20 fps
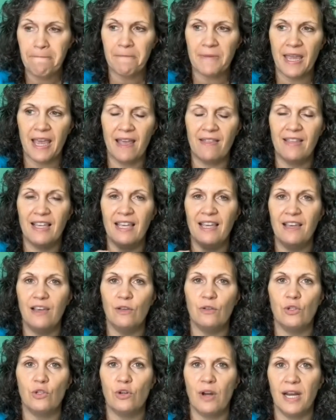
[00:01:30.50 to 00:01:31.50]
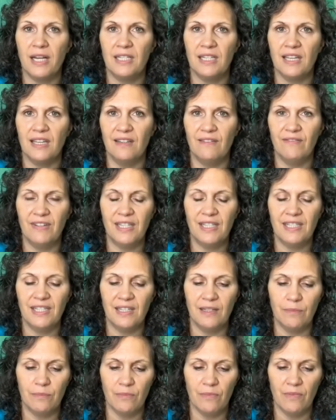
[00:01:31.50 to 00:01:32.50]
and the ego is trying to convince
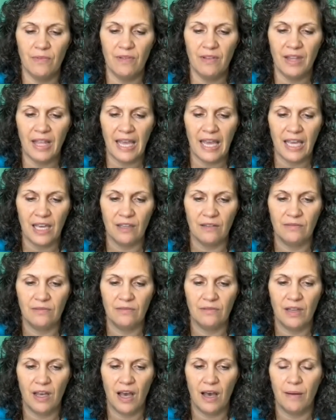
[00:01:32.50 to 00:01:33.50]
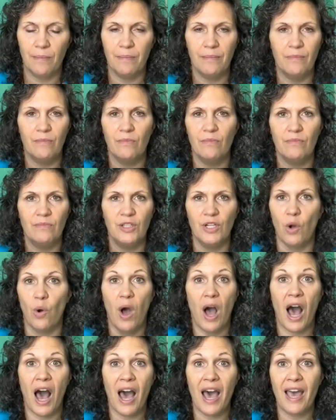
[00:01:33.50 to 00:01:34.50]
him like um, you know
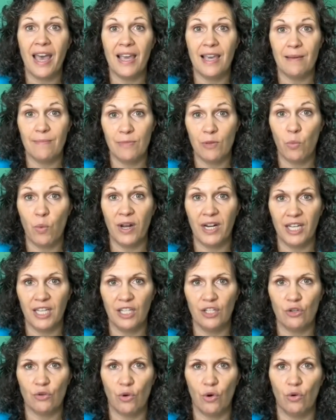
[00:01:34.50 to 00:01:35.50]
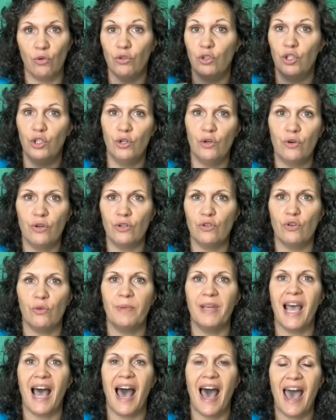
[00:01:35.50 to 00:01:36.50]
i am the one in control you don't control
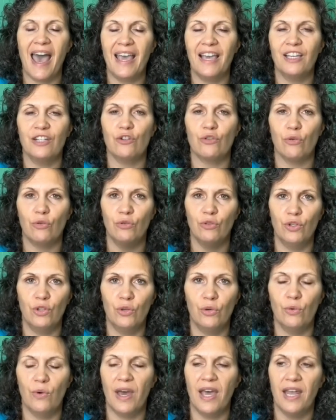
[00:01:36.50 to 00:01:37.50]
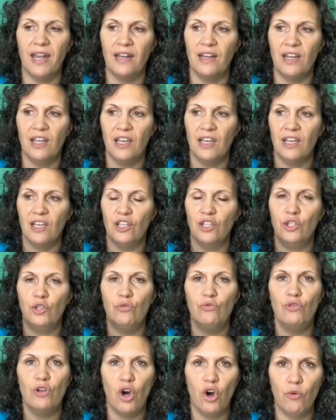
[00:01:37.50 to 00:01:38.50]
me i control you and
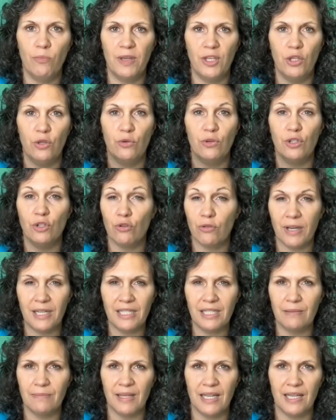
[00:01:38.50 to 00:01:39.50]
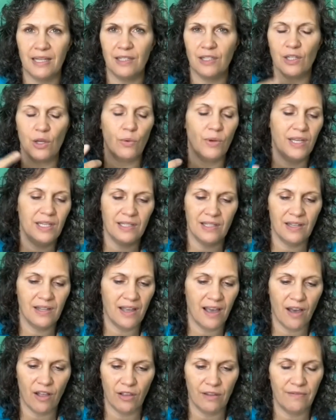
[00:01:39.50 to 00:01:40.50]
you know me you can trust me so he's in
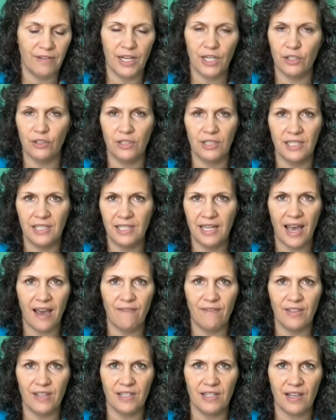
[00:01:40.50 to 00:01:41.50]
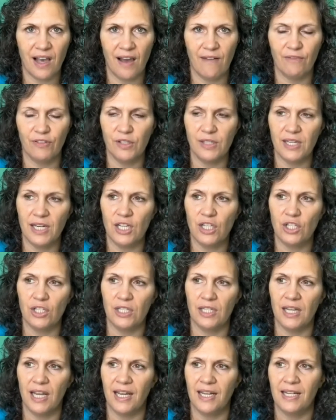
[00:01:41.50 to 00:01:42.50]
the elevator and he's having this
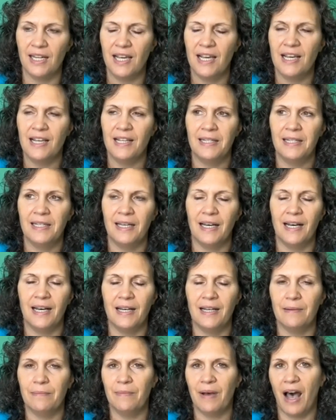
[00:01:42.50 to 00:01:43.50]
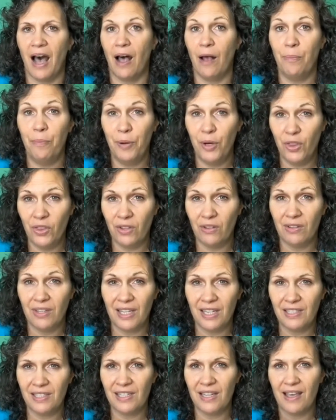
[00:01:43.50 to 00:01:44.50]
conversation and um, i'll put the
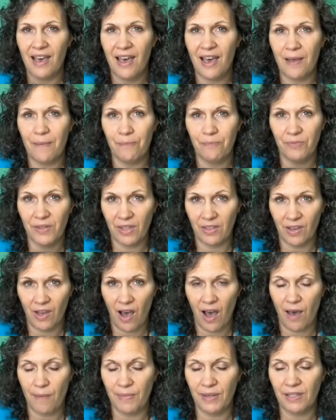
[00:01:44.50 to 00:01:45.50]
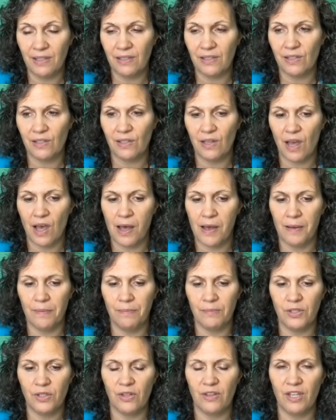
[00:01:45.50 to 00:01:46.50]
links to that in the comments
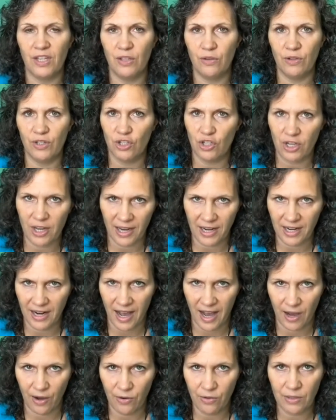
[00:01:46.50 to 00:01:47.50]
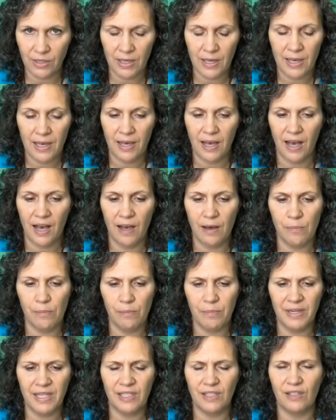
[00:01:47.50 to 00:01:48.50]
um, so that you can check it out um,
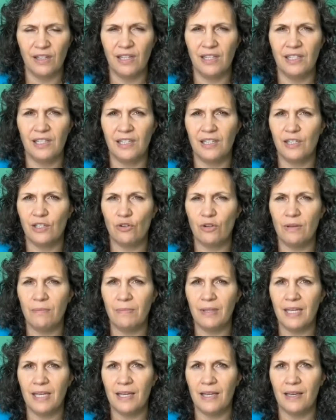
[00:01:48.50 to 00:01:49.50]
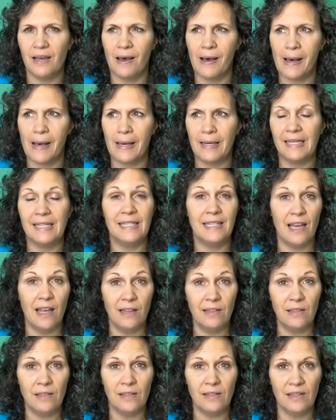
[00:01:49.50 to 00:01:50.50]
but it's it's extremely uh,
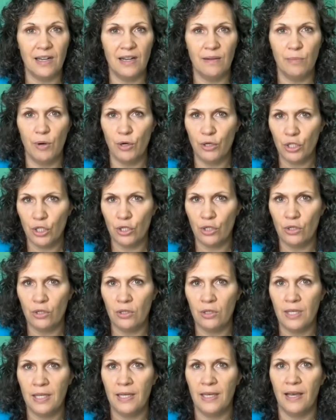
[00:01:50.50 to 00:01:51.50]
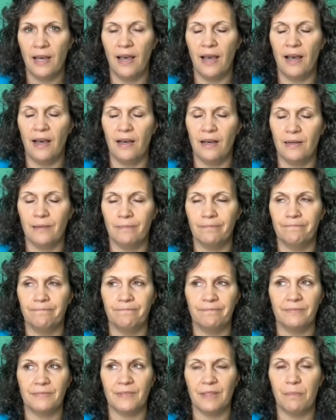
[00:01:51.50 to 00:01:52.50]
intense and emotional
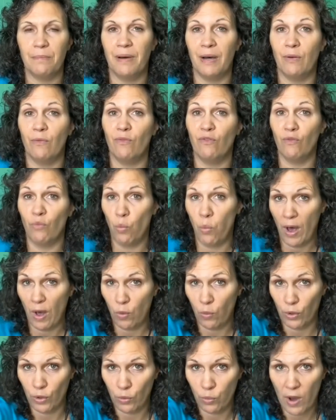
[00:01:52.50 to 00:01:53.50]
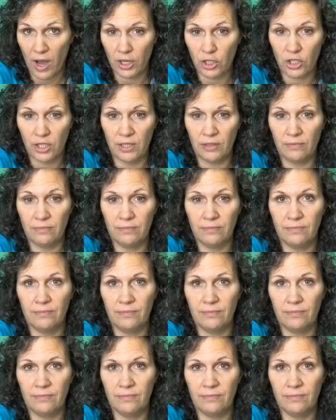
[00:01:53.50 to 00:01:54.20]
um, but well worth watching